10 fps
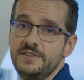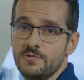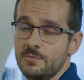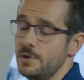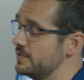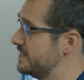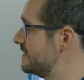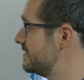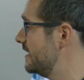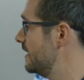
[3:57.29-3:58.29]
via remote
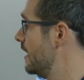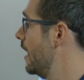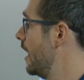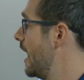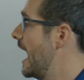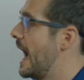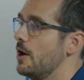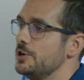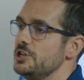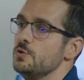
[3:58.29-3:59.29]
sensing,
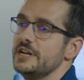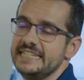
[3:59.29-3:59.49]
how do you